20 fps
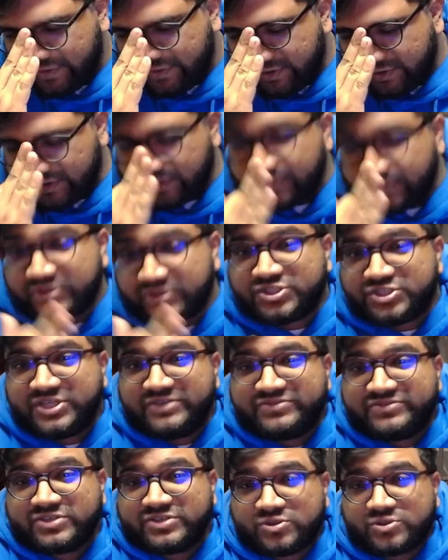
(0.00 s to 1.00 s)
But the
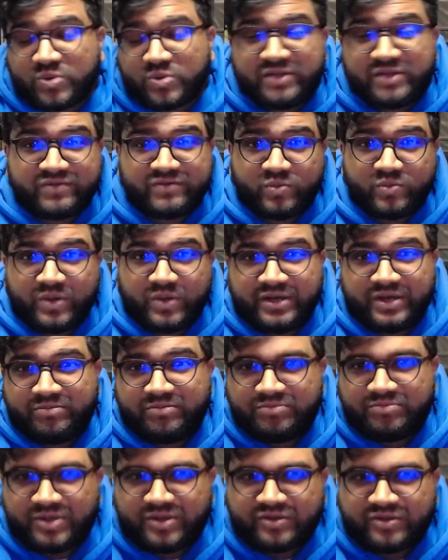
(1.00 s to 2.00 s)
Chiefs are 12-1
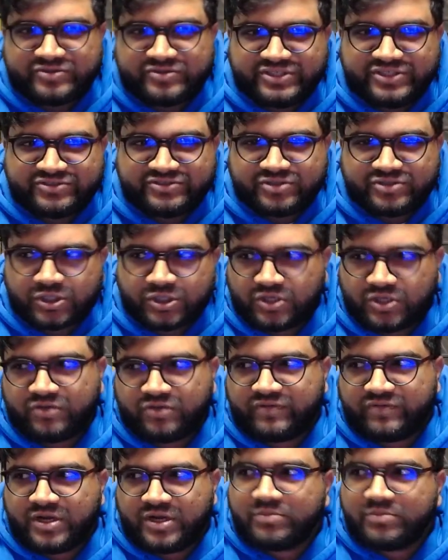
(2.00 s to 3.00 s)
on the season. They could have
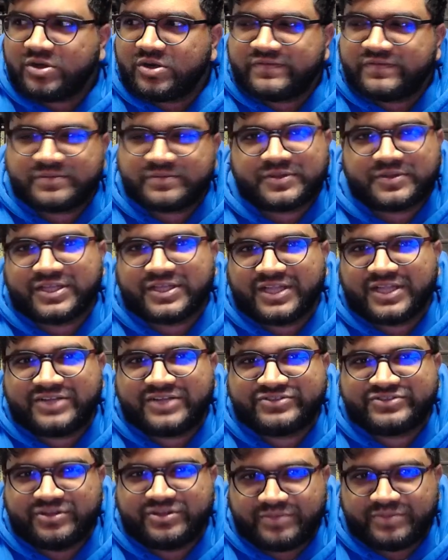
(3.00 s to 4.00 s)
gone perfect, but they lost
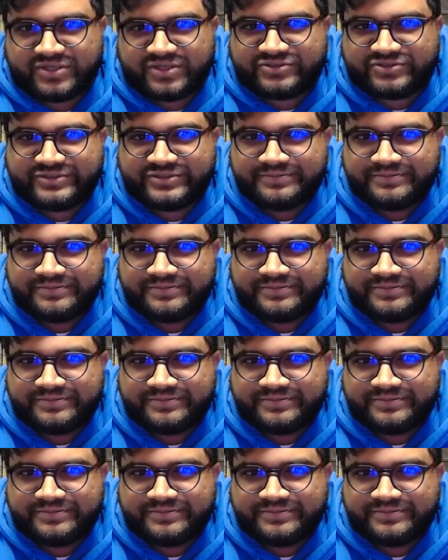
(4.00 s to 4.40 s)
to the Bills.